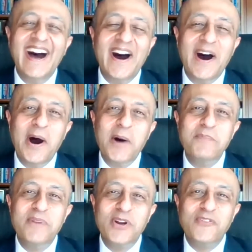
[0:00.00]
uh,
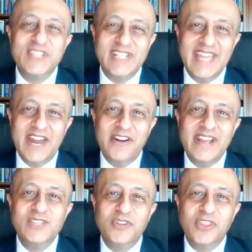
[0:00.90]
but obviously there
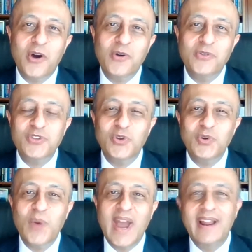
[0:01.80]
is for those
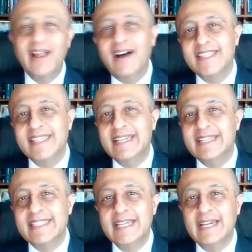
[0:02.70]
who wear
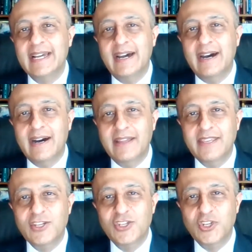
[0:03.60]
glasses uh,
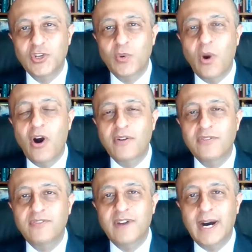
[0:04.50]
the issue
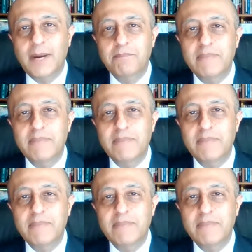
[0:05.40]
of uh,